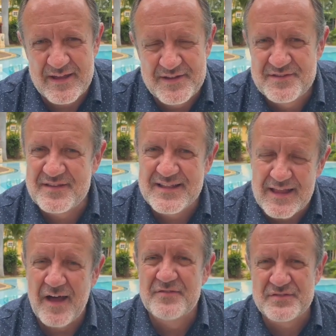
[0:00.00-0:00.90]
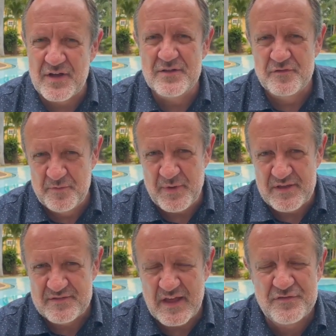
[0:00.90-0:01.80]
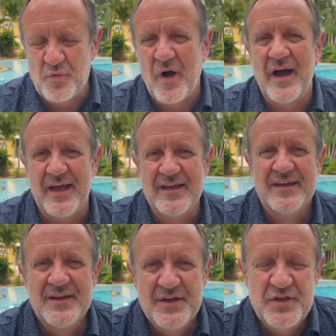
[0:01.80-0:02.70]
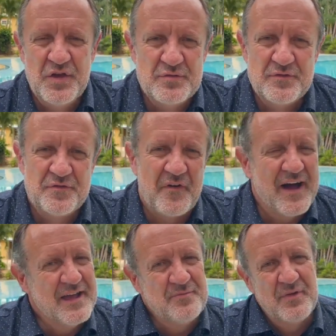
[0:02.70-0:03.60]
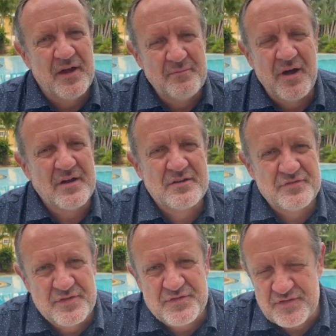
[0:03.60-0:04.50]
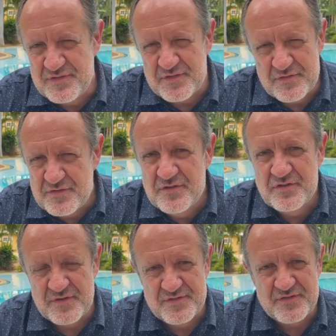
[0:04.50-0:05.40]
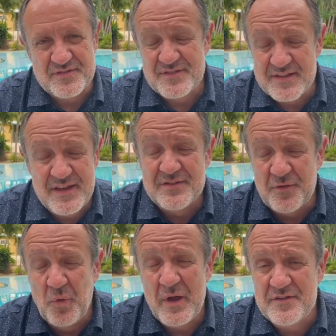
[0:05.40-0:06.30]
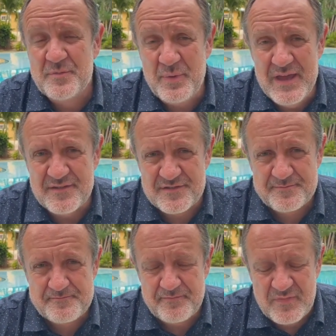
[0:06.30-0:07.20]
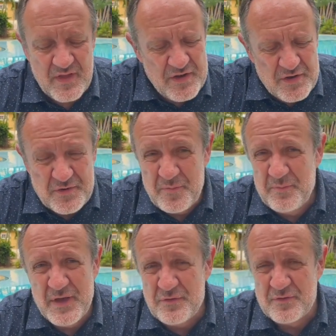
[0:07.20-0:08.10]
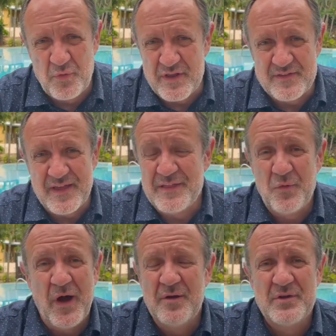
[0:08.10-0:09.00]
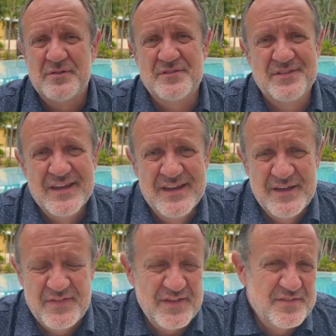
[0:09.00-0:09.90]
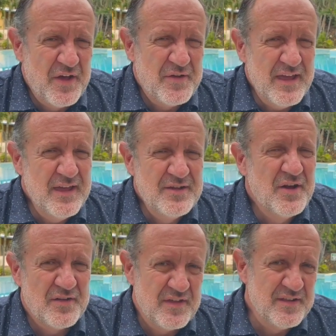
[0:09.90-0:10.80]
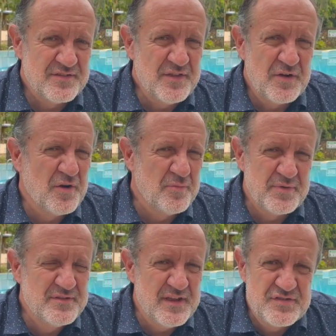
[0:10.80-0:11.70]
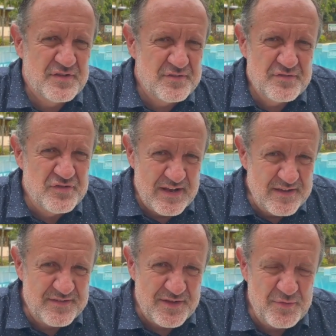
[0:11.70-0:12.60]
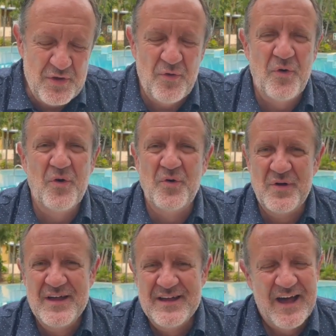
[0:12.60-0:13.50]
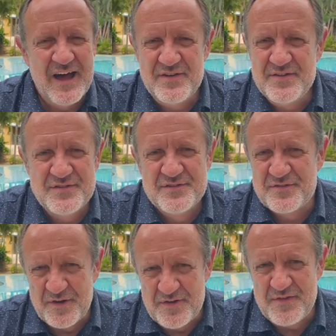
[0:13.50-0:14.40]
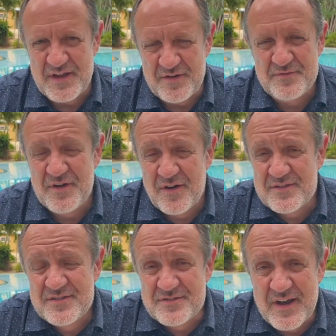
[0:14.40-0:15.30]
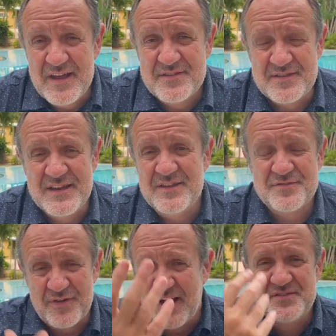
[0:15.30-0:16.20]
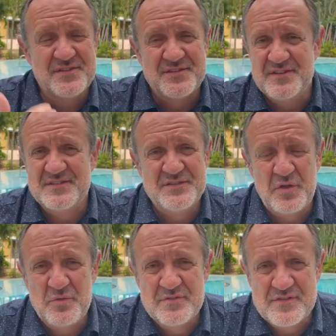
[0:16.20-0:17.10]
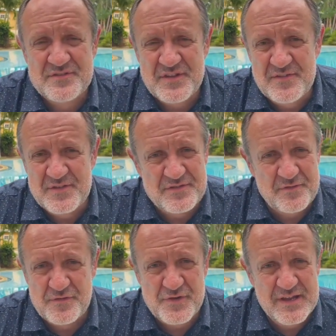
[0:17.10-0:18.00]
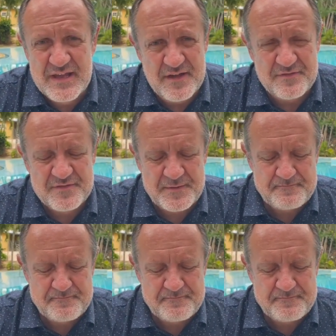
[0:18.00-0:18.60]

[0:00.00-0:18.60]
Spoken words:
and it's a lifestyle of peace. That's why you will find among Christians and true Christians that there's always peace. They don't compete with one another. Why? Because there's no ego then. There's no competition or jealousy. We're all undeserving of God's grace and his righteousness that we received as a free gift.